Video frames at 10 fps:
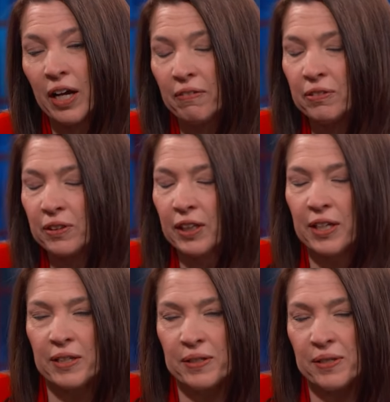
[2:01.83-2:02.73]
feel like
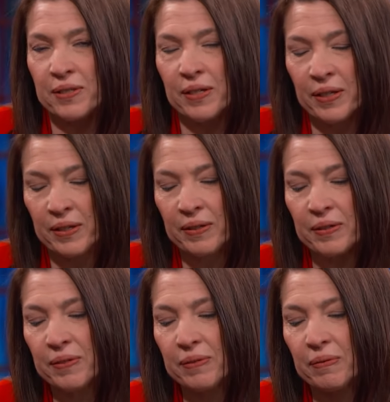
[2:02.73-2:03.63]
he's.
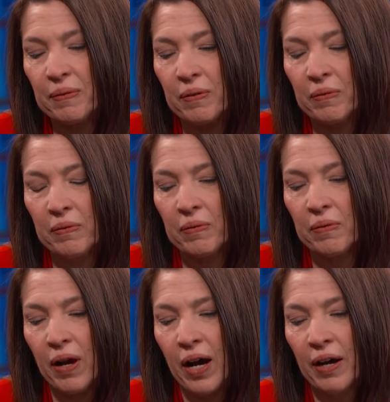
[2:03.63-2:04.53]

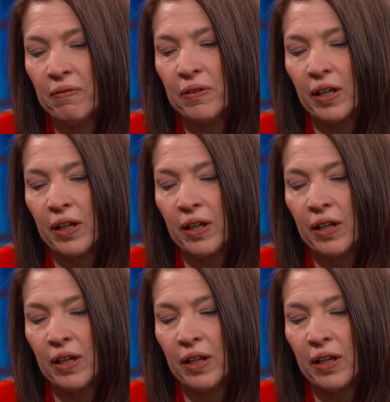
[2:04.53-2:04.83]
Well,